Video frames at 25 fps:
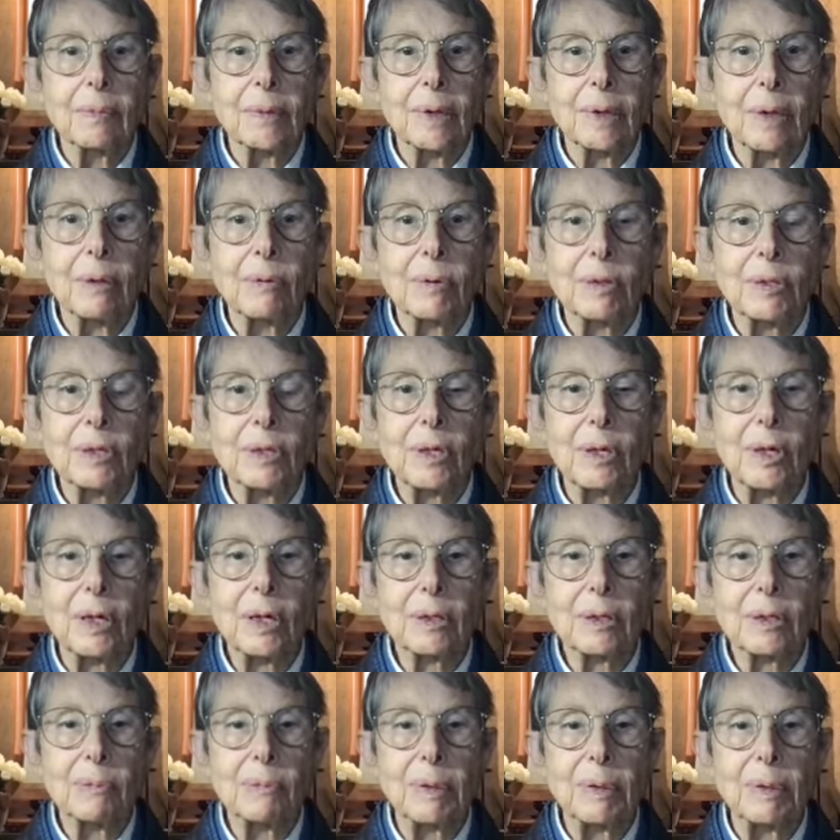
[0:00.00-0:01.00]
He wouldn't
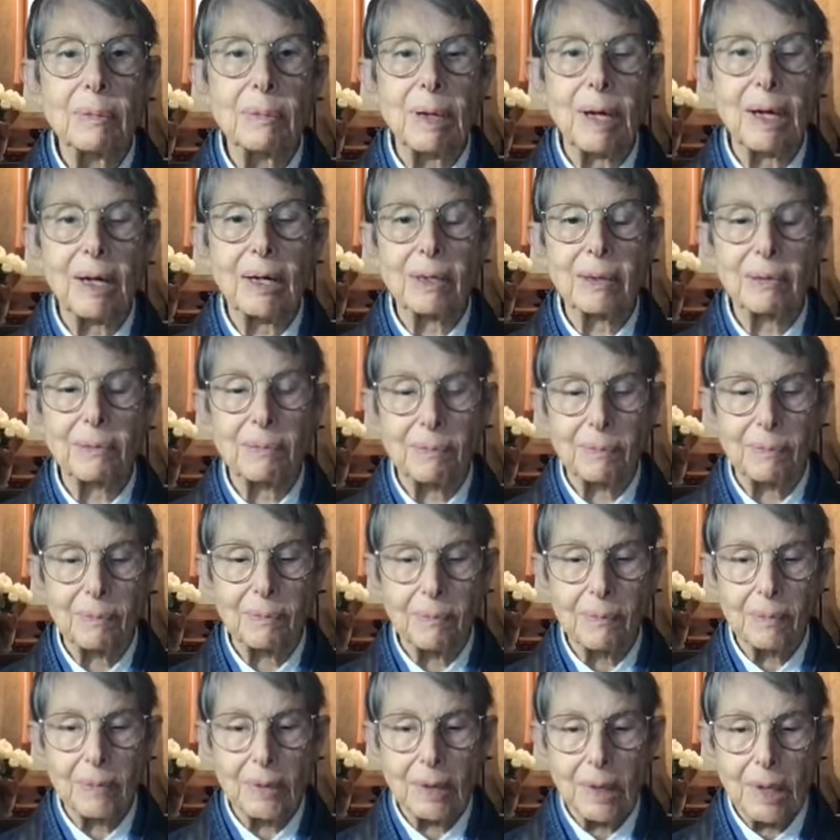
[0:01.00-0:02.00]
talk to me about it.
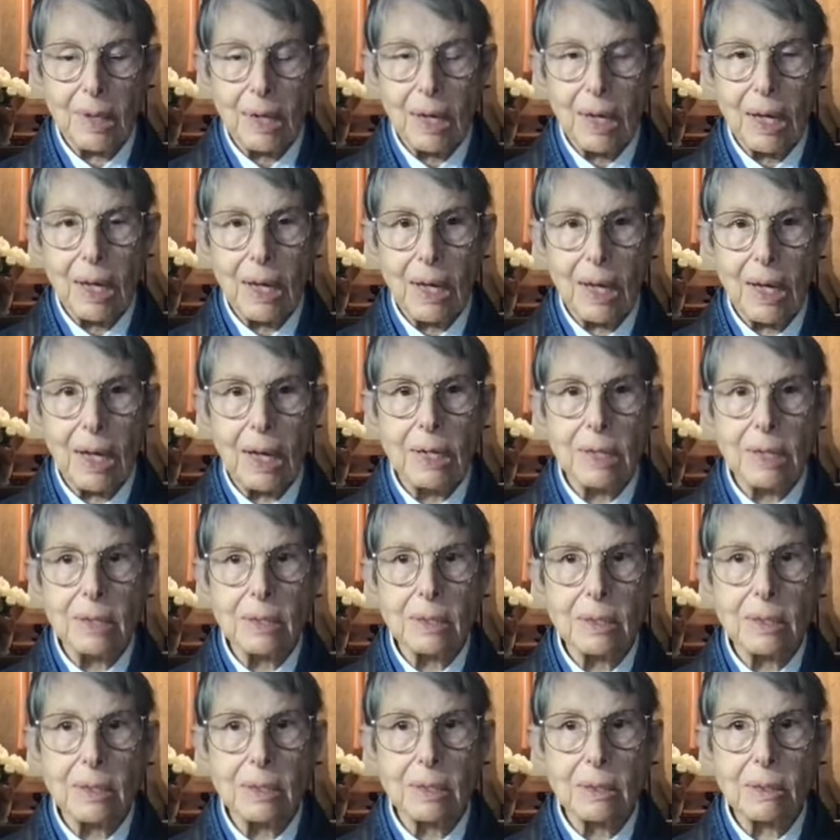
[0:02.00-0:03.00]

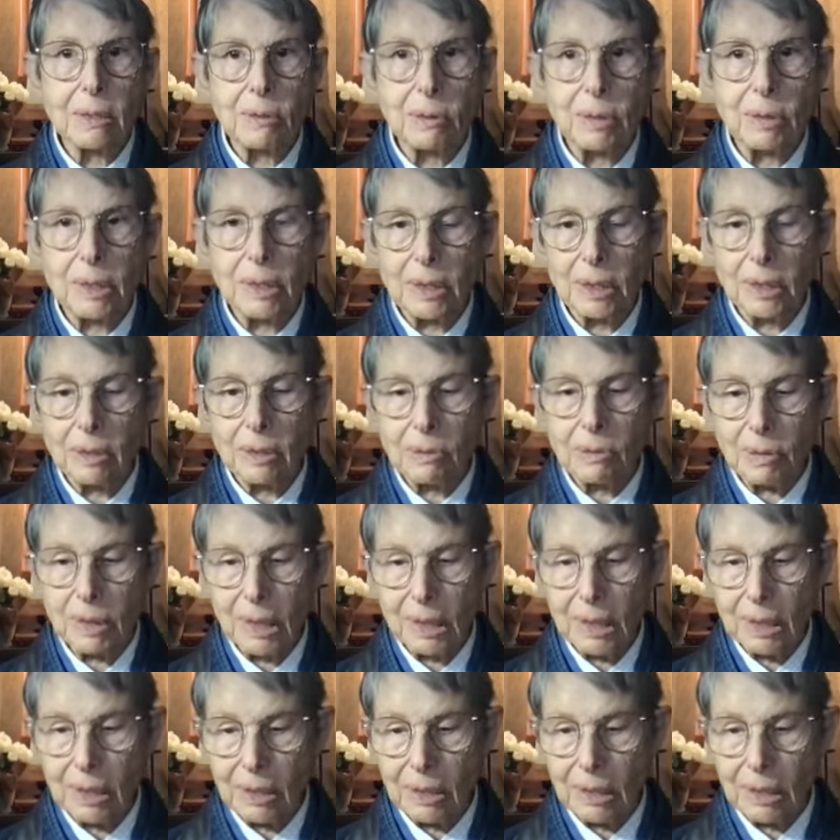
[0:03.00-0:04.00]
And so I thought,
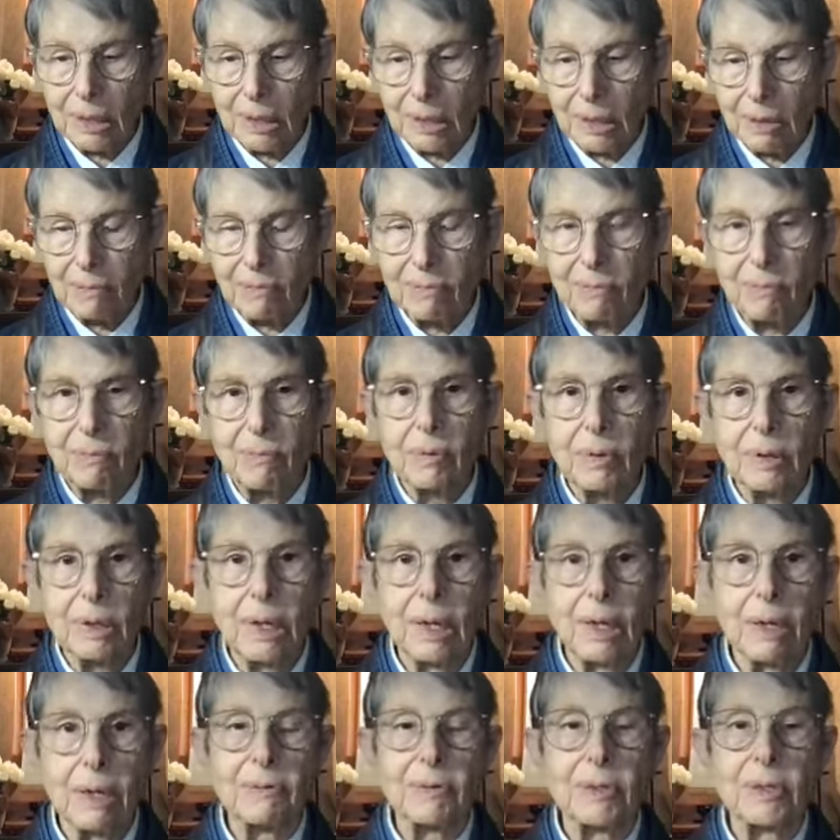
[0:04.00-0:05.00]
okay, then I'm going
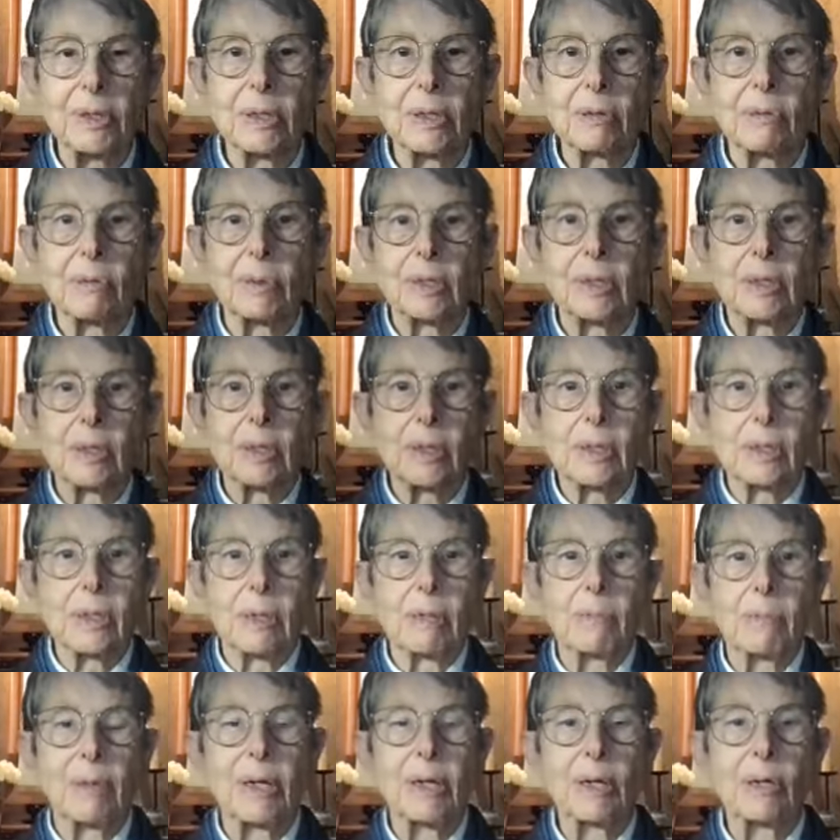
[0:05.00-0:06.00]
to have to deal with this
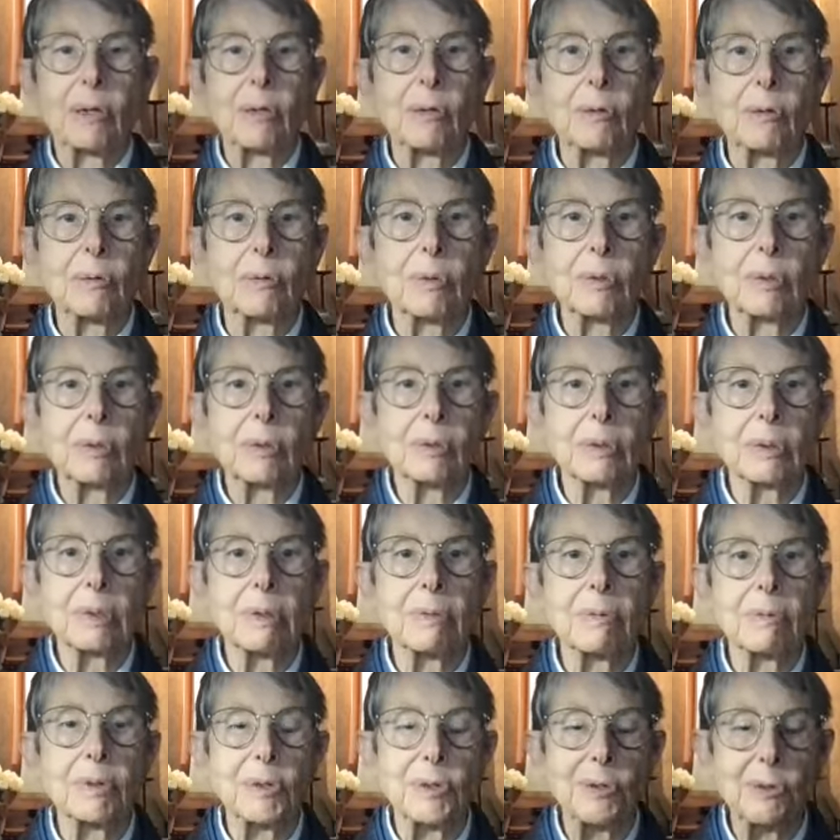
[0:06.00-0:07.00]
on my own.
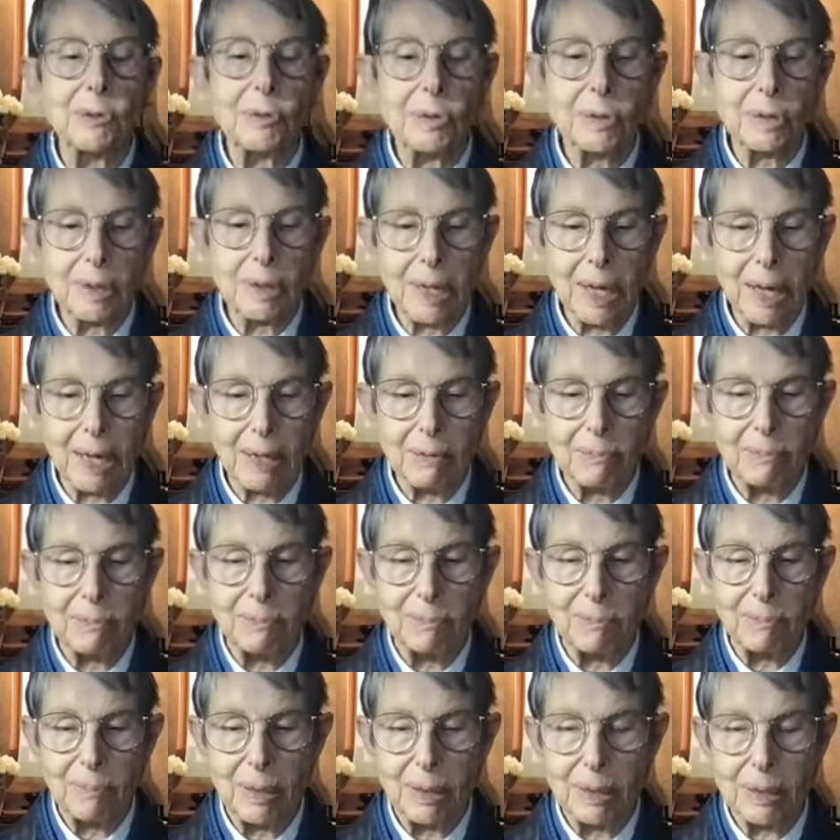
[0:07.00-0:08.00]
I was used to that,
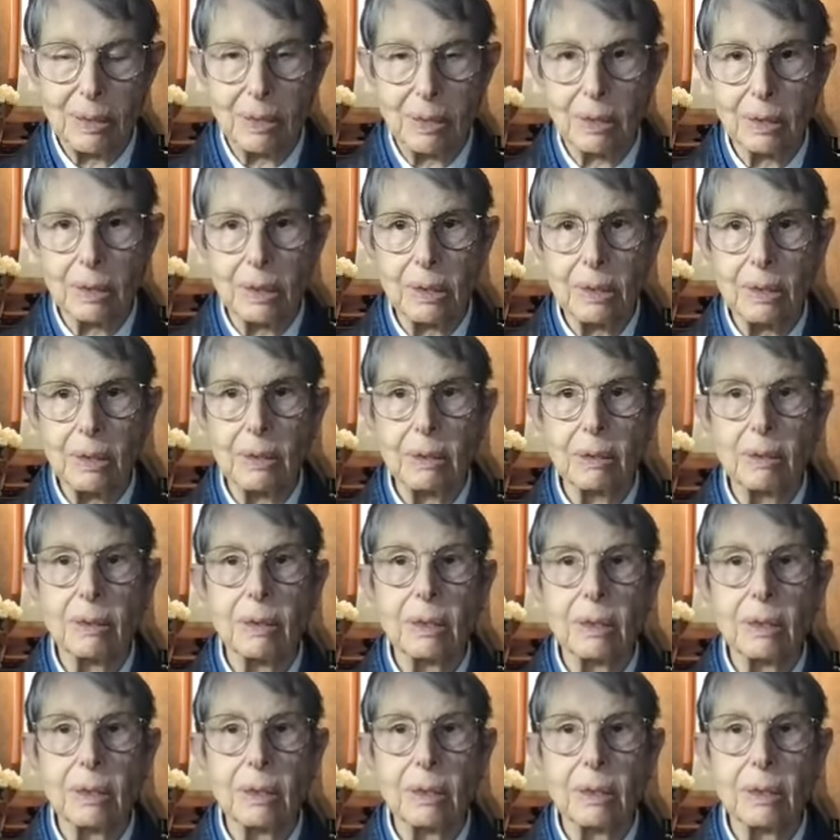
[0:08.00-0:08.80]
basically.